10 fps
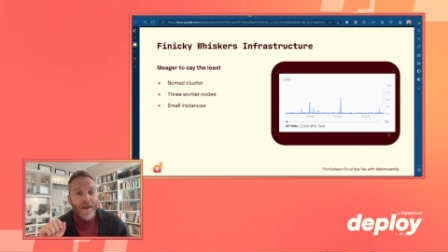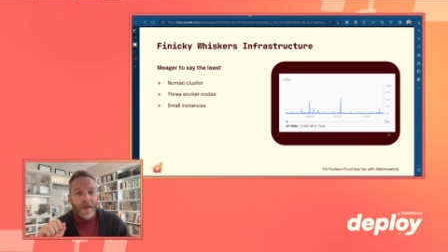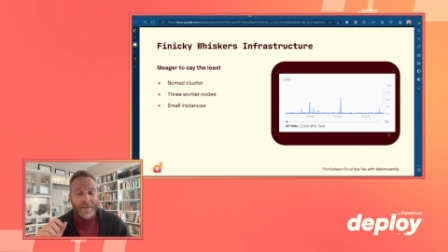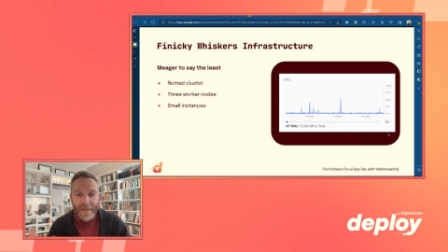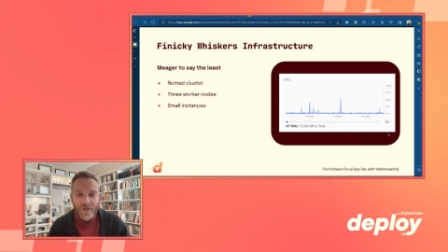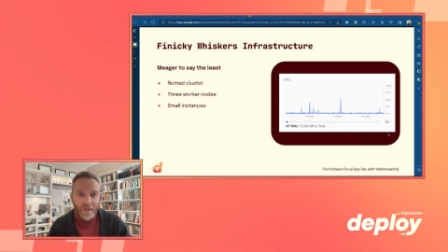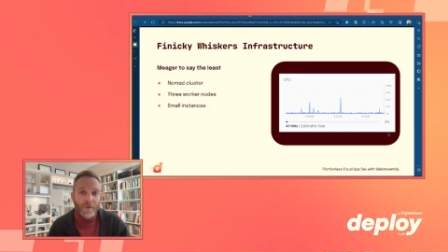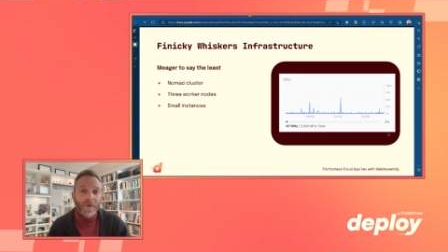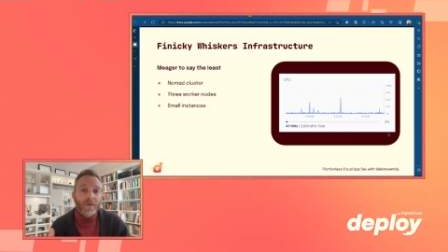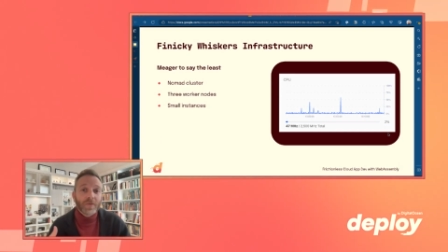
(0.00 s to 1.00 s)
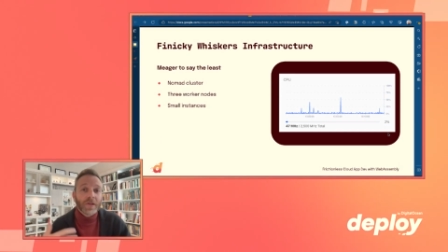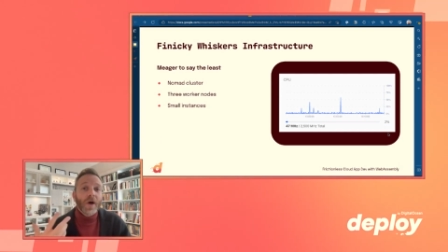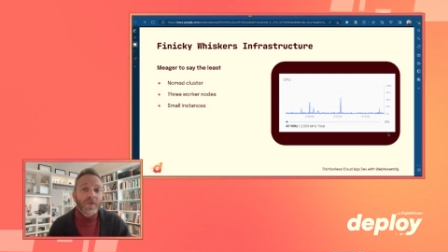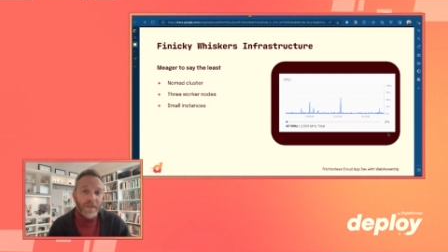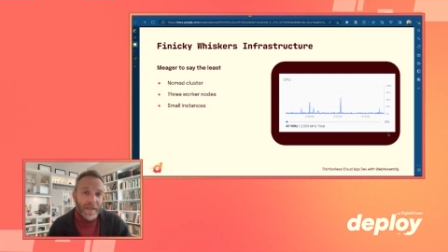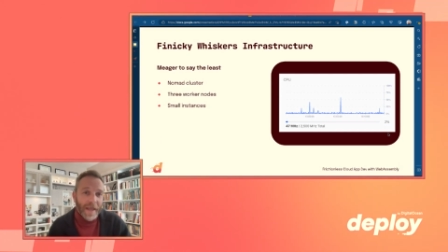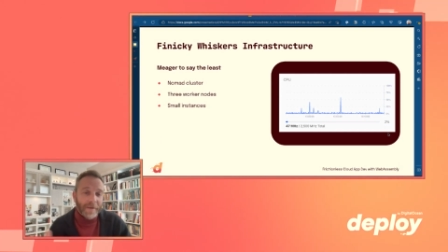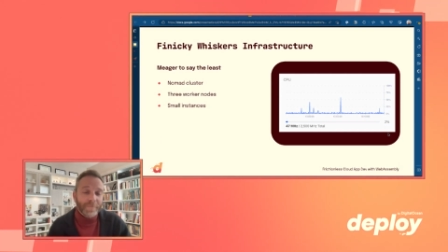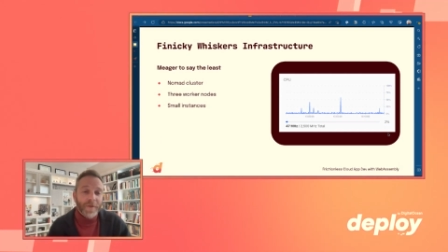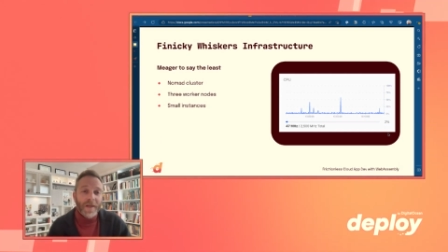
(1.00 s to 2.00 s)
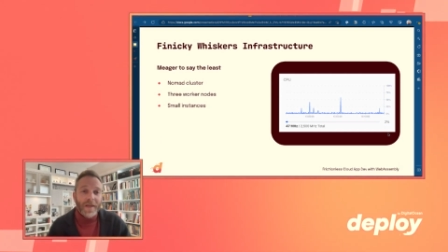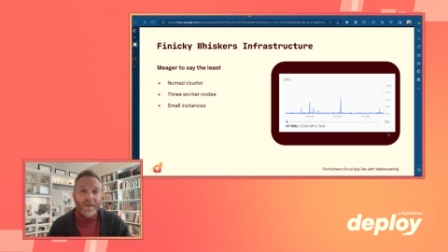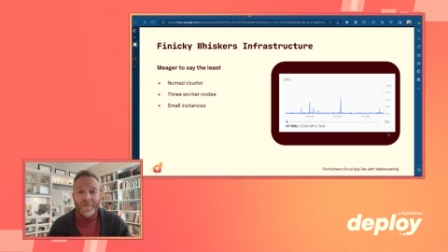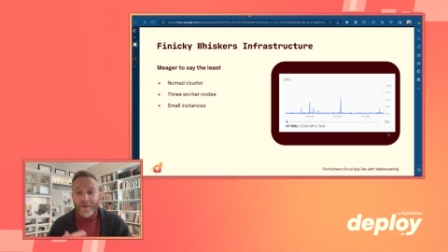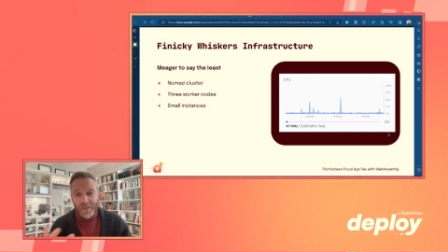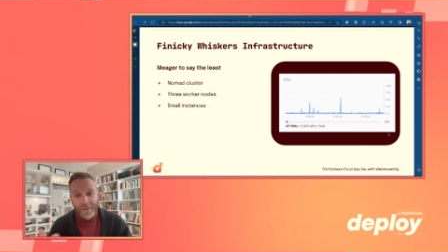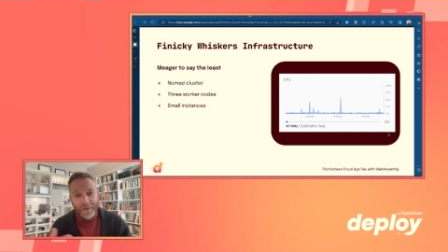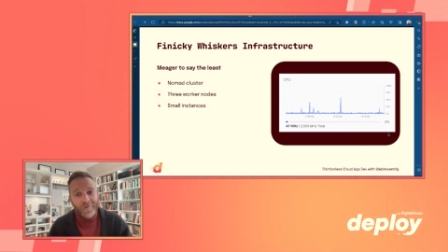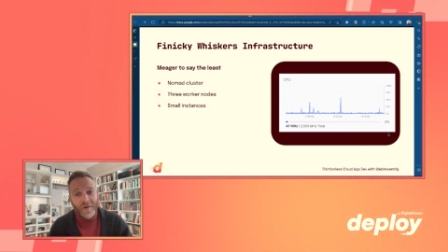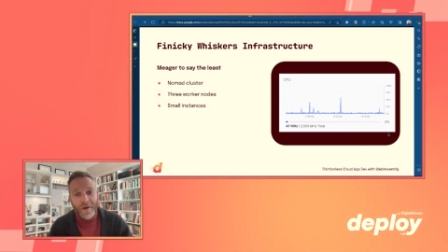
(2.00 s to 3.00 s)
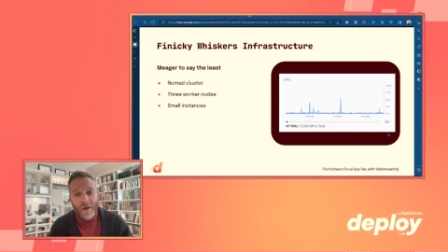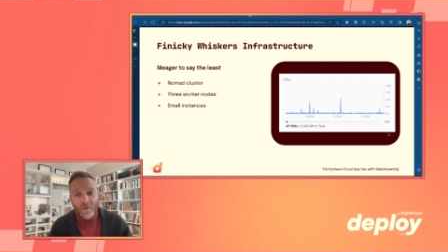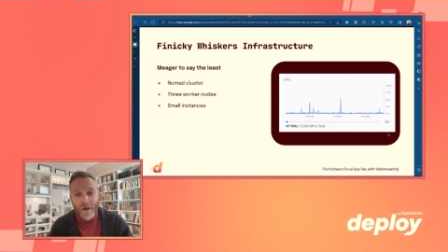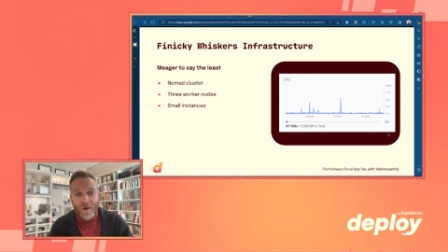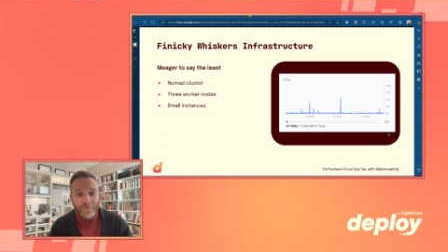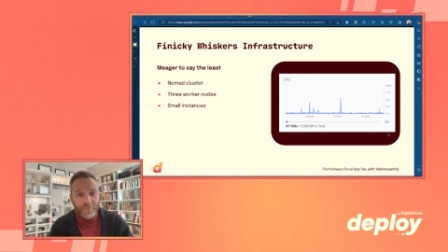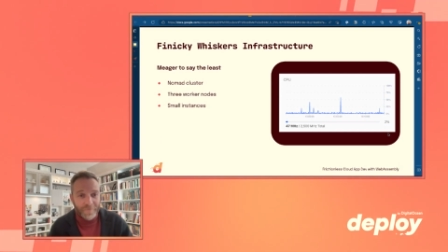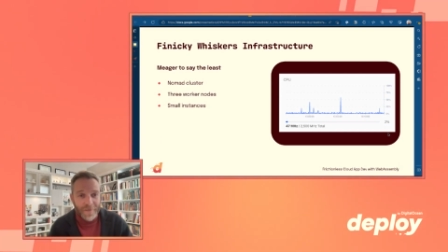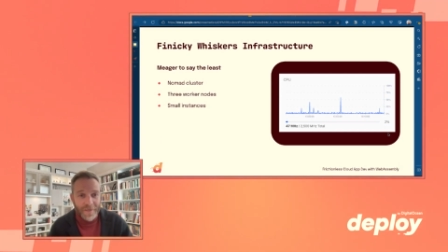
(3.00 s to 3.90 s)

Occasionally, when you load the game, it's actually going to start out around fifty